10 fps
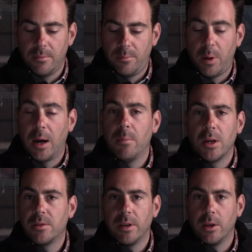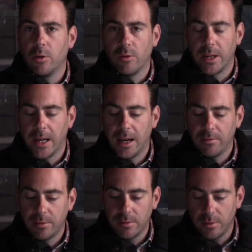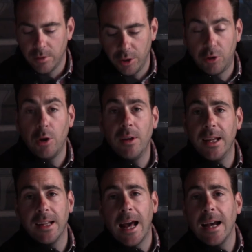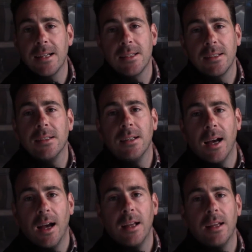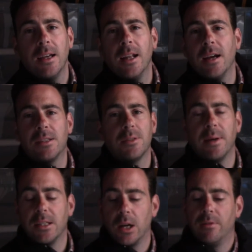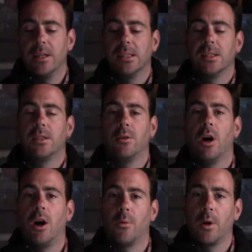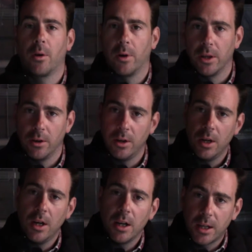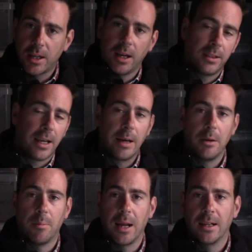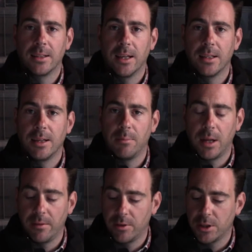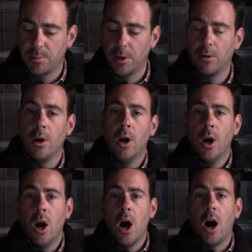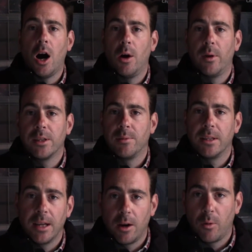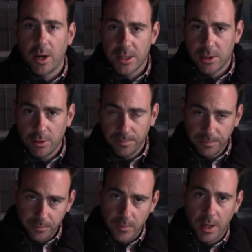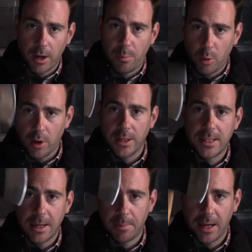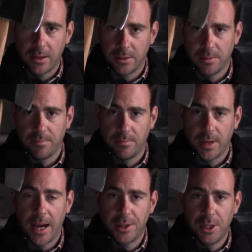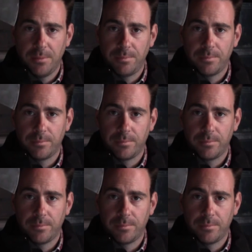but most of it you'll already have. You do need an axe. It just makes life easier to do the hard work when you're cutting out your blank to get the template for the spoon. I went to my DIY store and I bought a £10 hatchet.